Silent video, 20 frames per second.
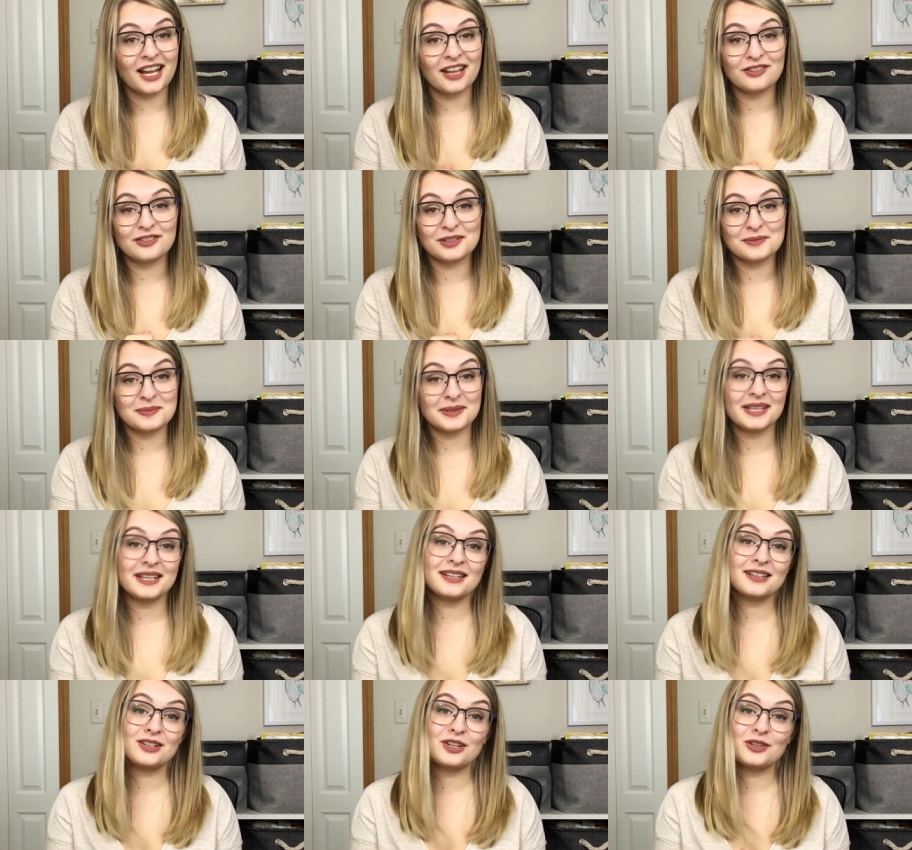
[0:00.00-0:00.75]
and I've
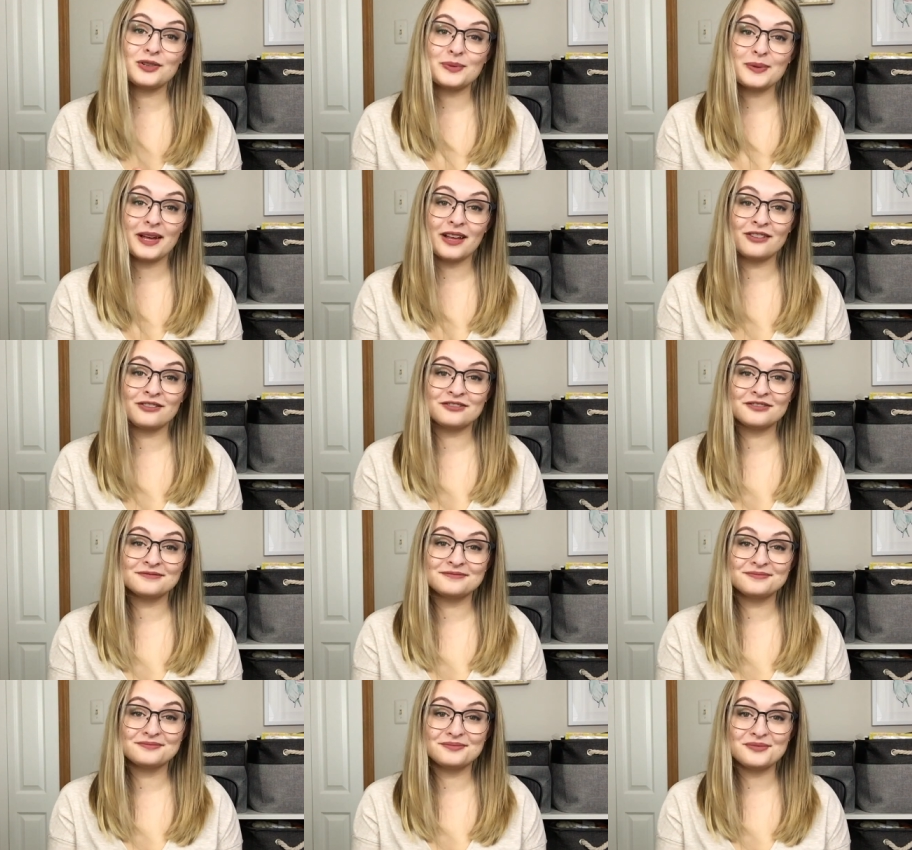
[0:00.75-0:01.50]
completed all
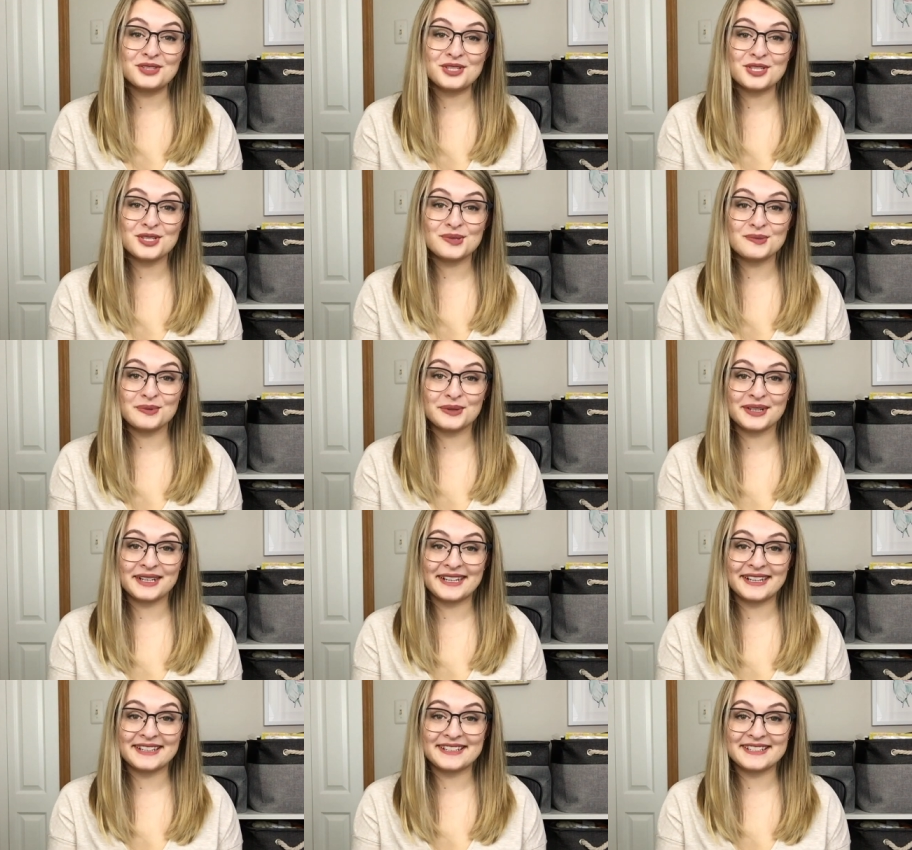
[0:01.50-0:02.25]
12, which is
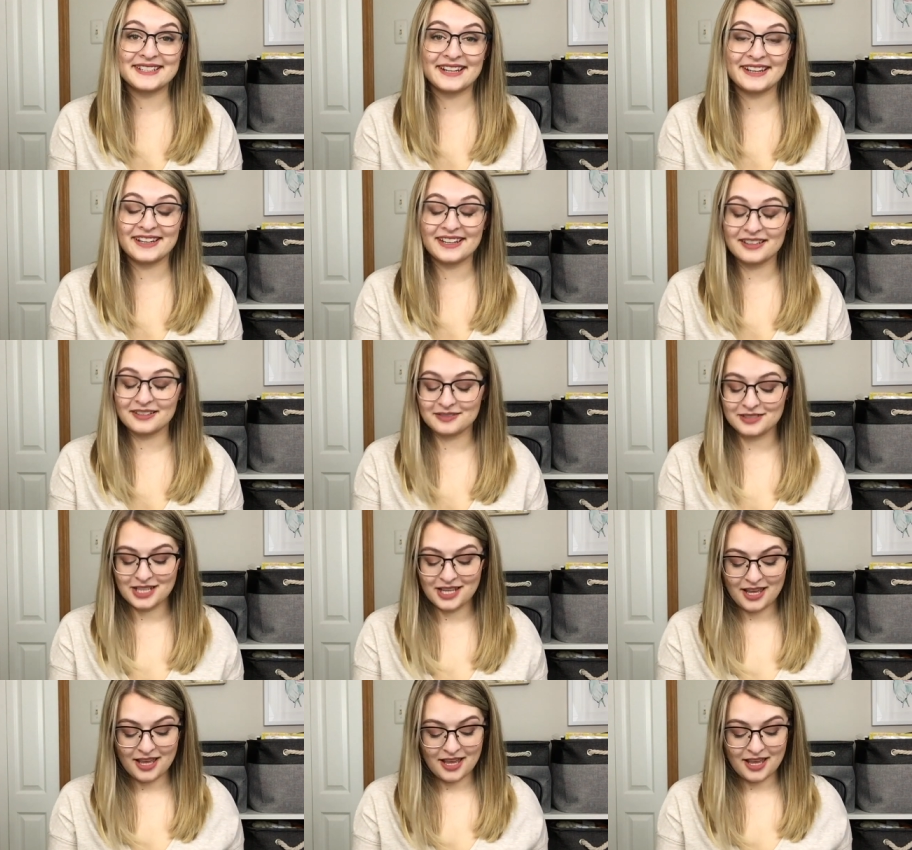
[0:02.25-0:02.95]
pretty exciting.